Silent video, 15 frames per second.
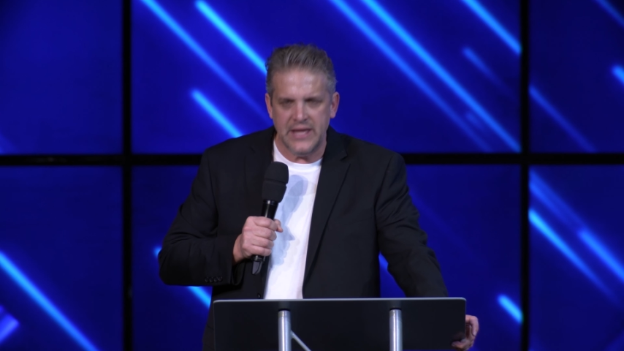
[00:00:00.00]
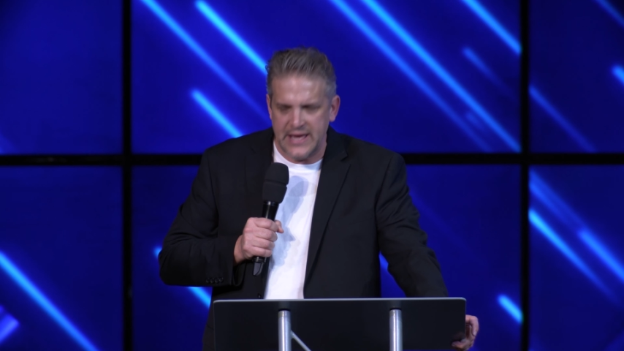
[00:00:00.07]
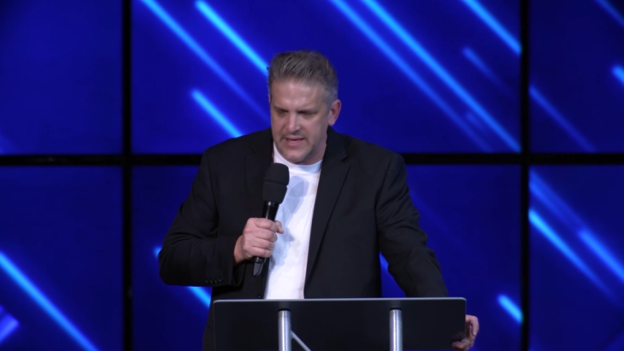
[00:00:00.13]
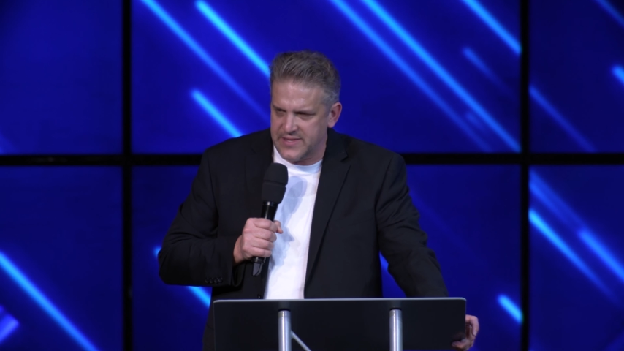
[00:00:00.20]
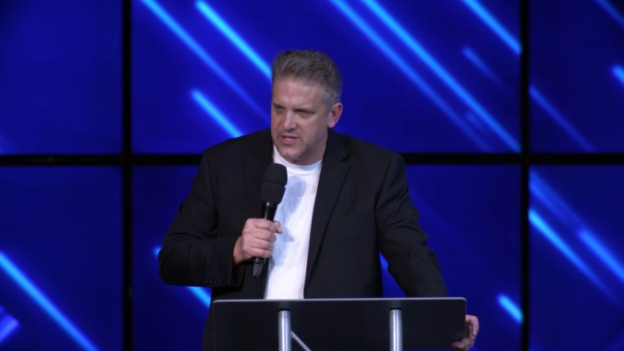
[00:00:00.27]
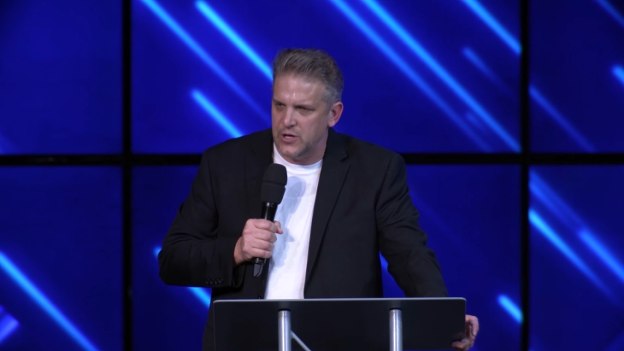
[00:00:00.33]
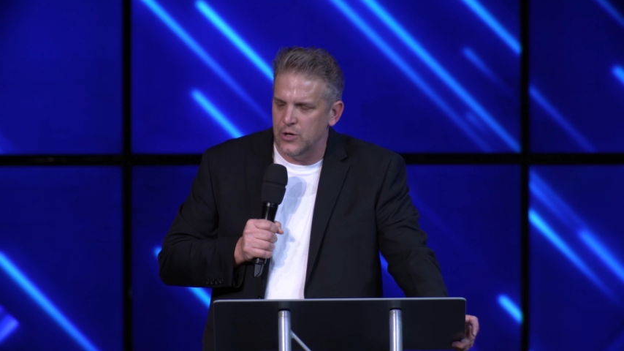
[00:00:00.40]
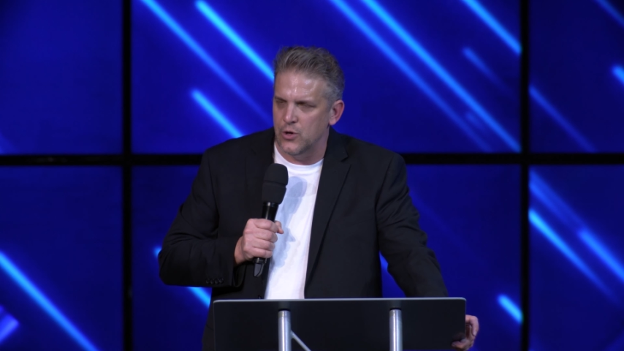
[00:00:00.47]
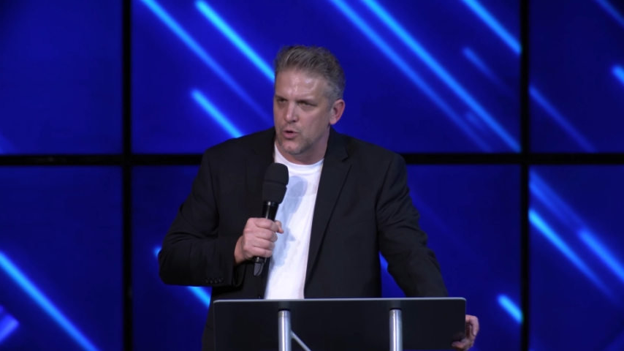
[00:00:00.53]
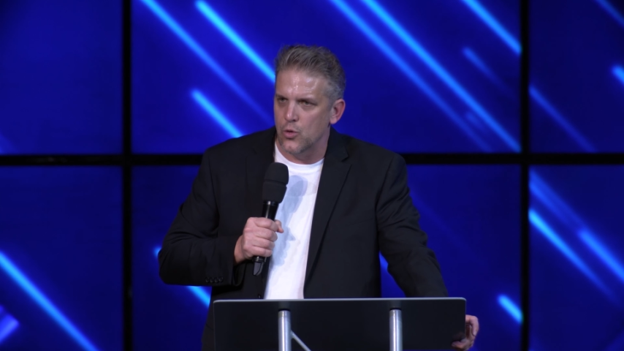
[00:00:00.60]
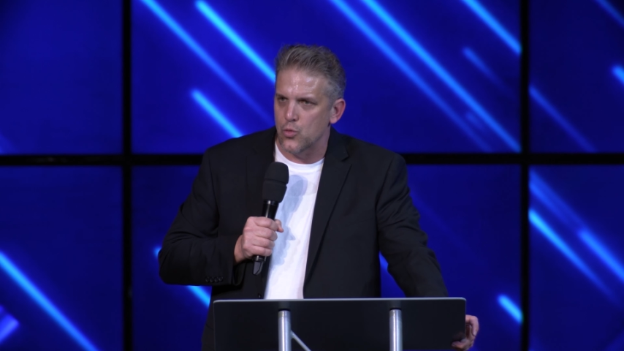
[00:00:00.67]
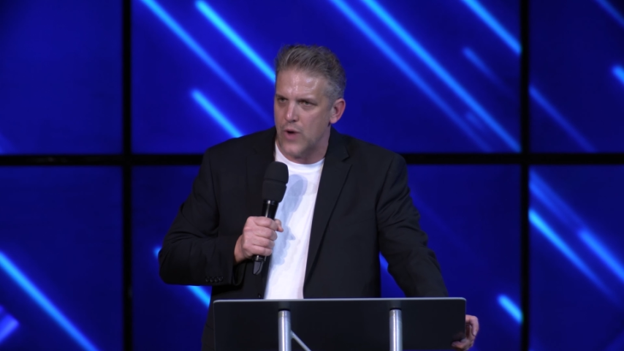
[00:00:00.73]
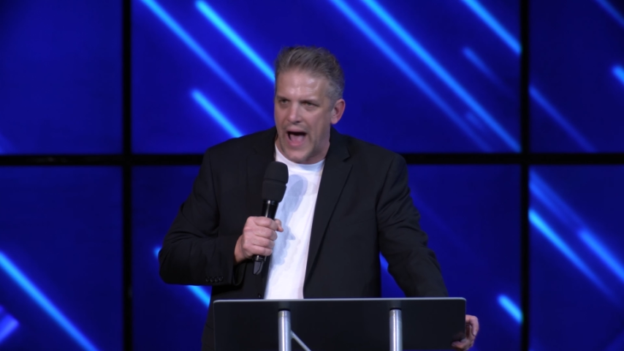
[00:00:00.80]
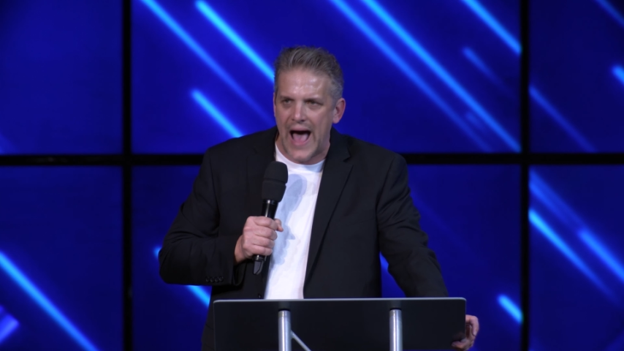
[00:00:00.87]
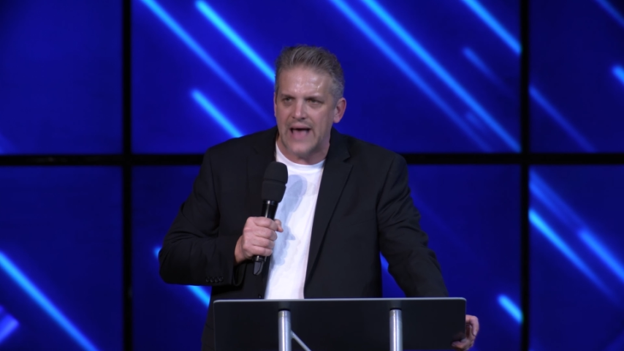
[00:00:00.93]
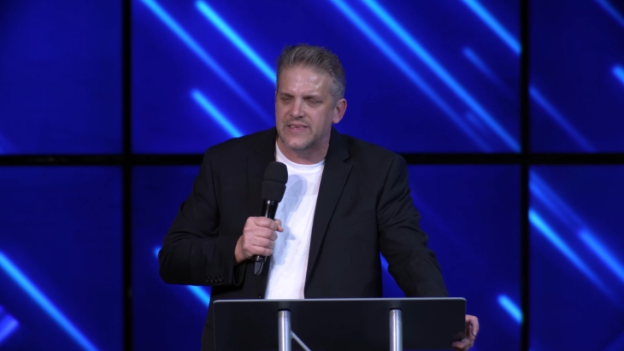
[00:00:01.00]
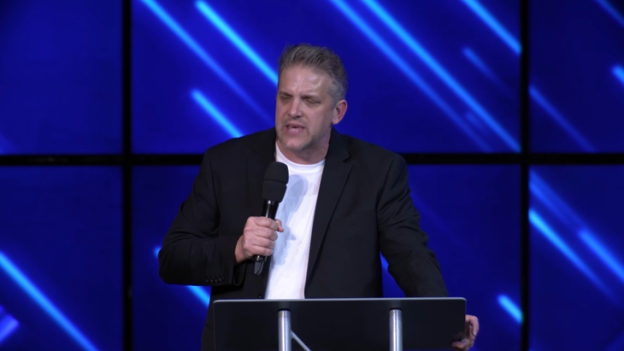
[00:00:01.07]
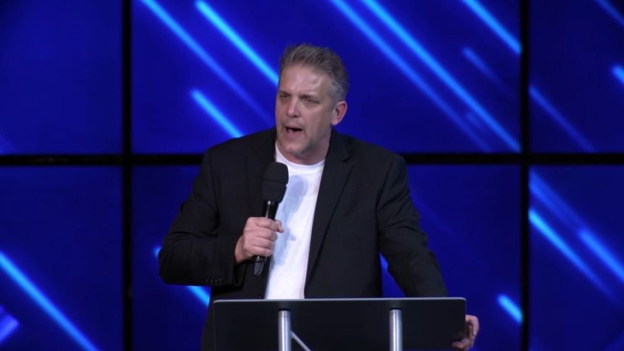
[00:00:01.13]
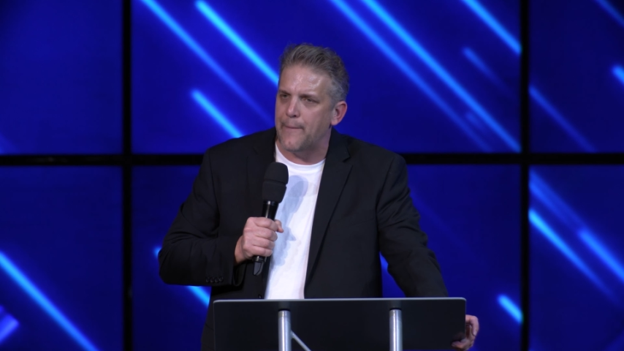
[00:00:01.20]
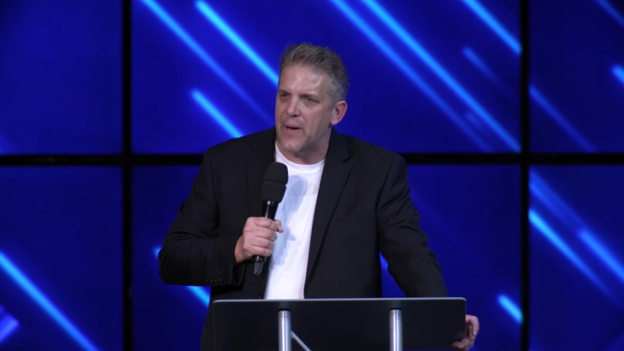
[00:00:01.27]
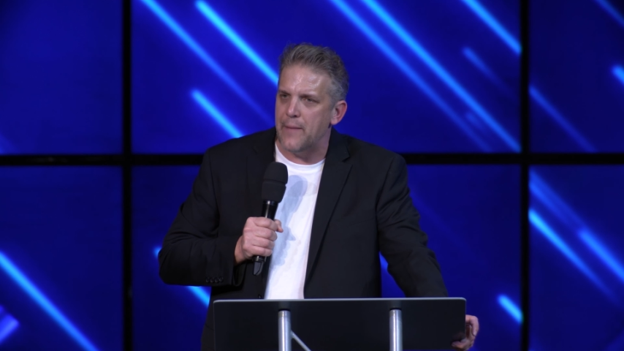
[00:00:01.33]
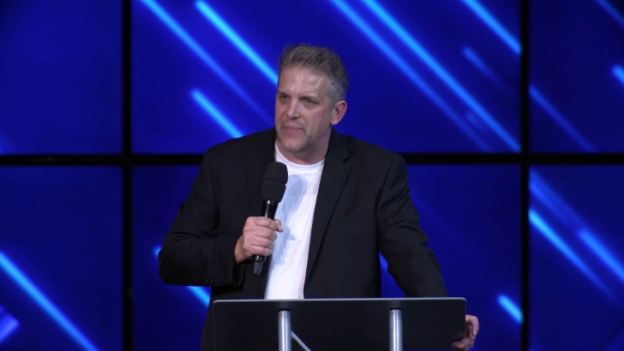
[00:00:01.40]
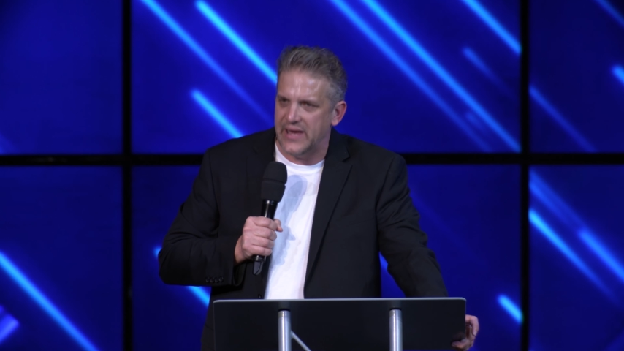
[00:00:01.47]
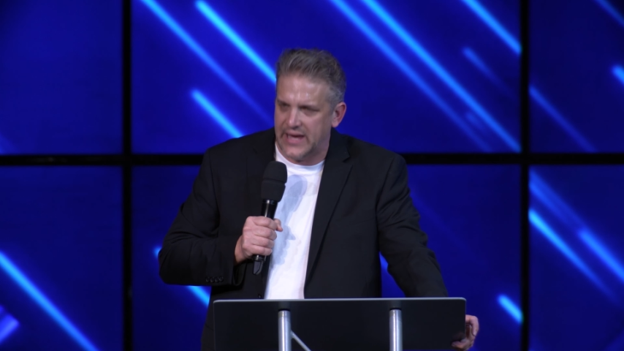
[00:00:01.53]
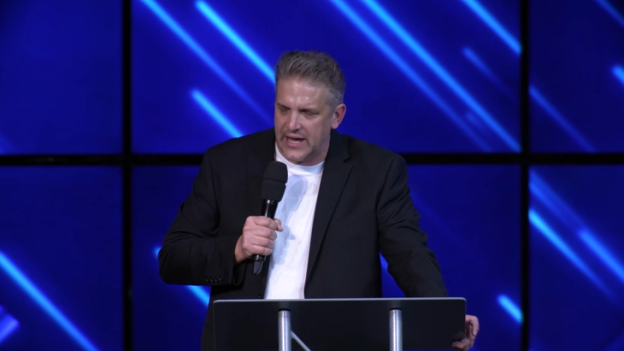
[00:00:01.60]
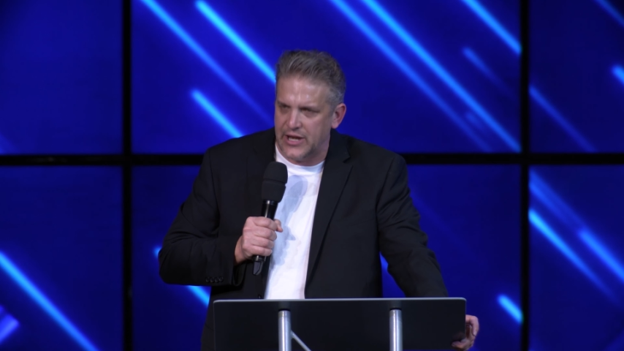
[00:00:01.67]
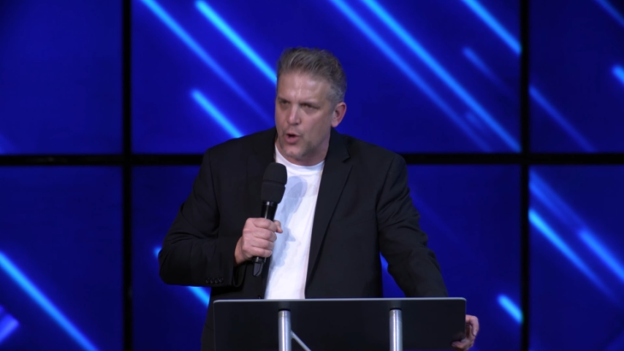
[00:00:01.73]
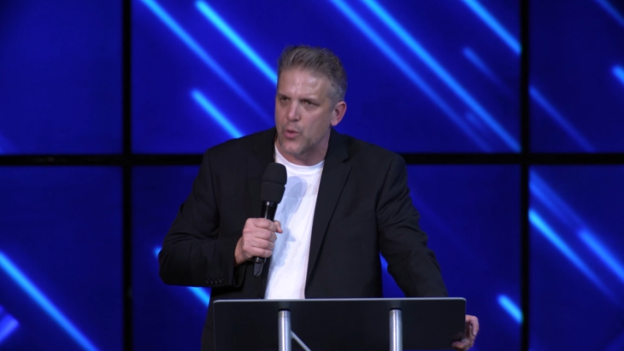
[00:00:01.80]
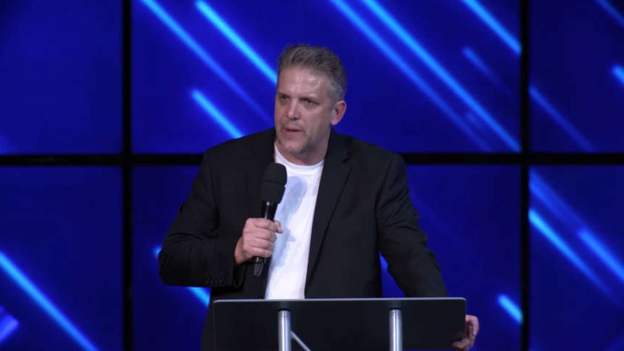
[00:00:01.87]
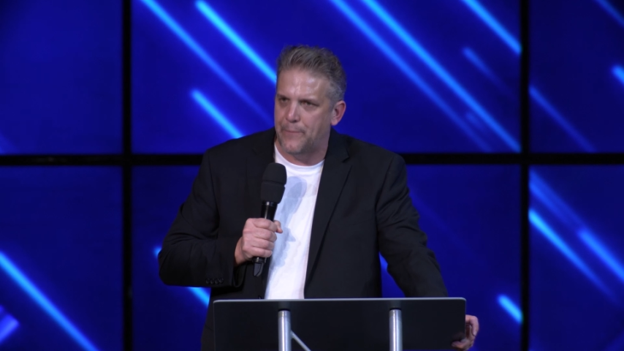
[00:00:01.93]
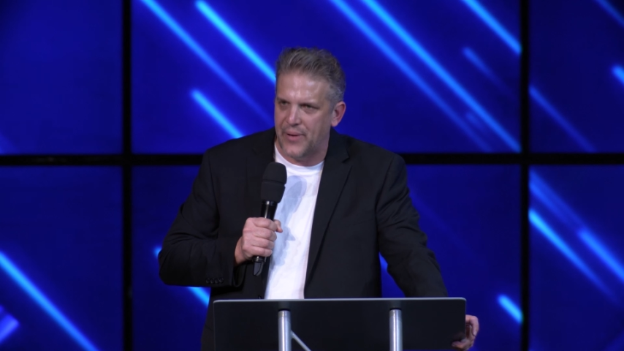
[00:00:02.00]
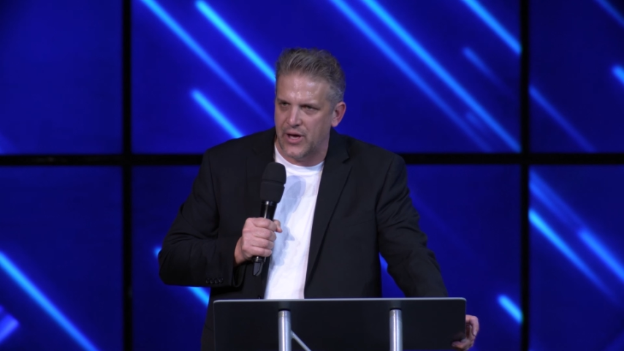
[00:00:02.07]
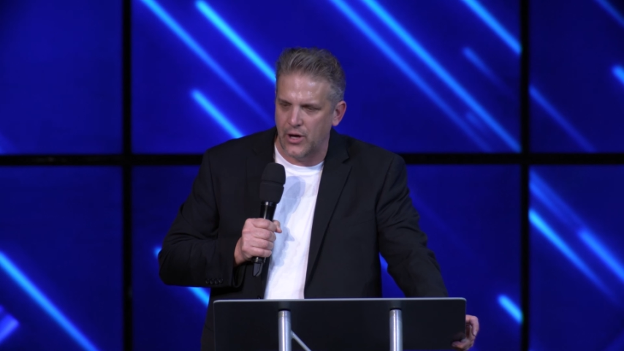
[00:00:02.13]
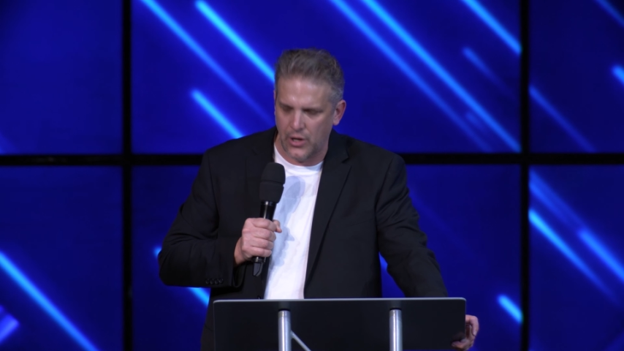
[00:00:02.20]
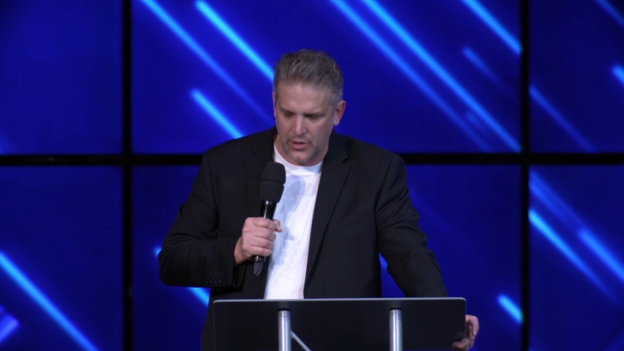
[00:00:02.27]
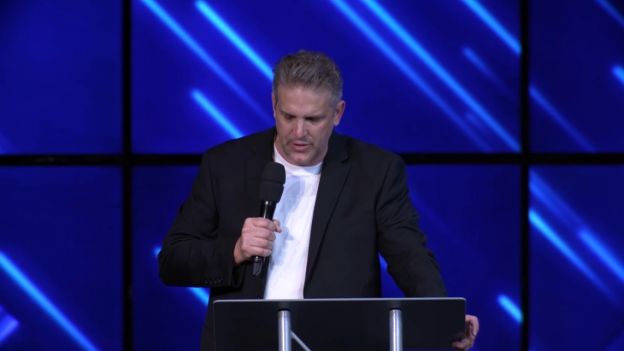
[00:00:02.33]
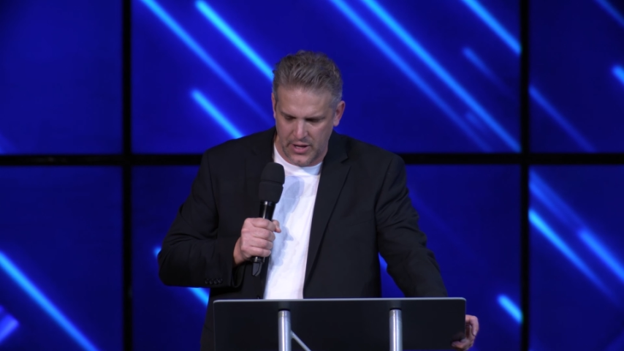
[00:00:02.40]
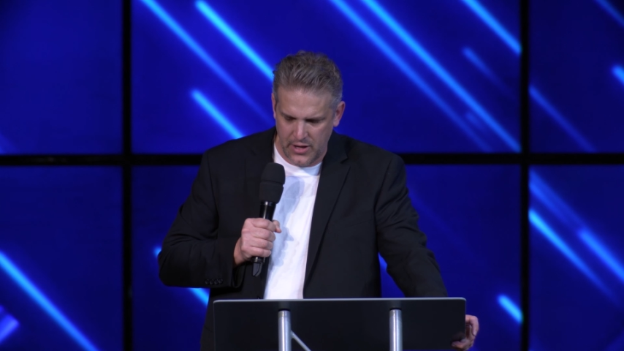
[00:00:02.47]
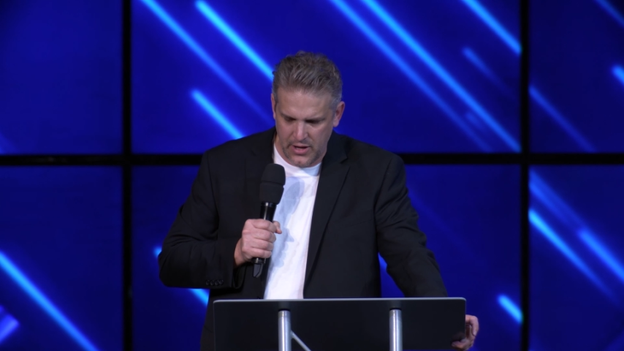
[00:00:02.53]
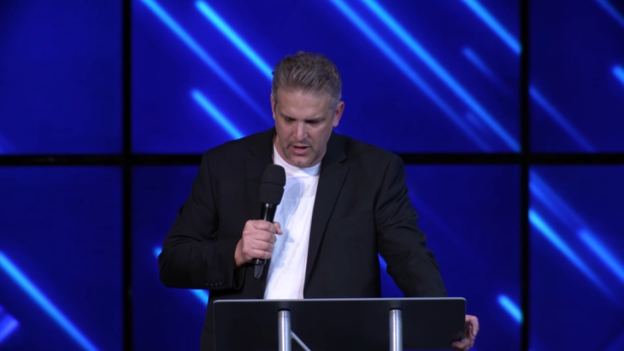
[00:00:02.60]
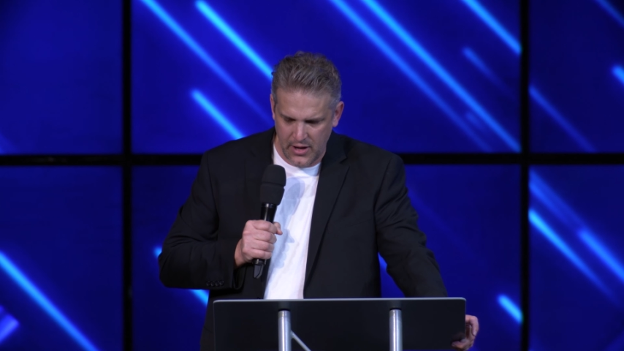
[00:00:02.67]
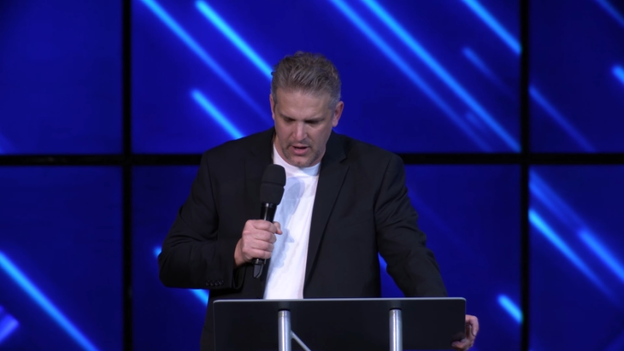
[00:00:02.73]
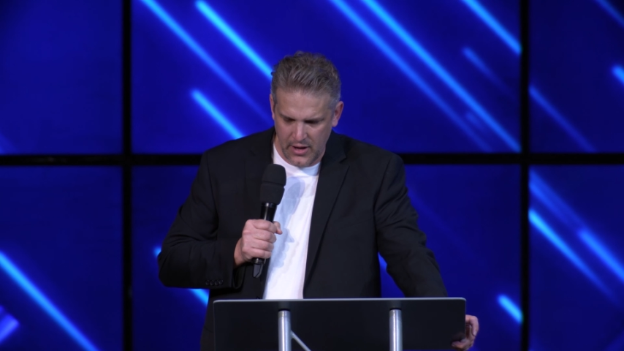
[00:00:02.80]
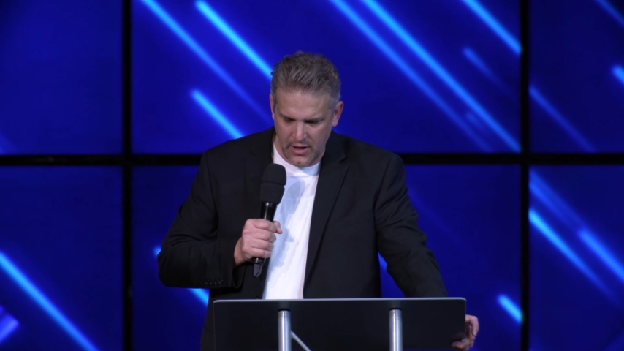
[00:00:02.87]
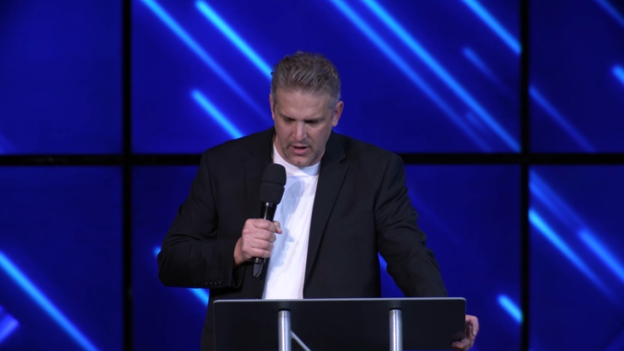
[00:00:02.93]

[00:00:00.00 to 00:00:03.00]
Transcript: needs to rise up and begin to rebuild.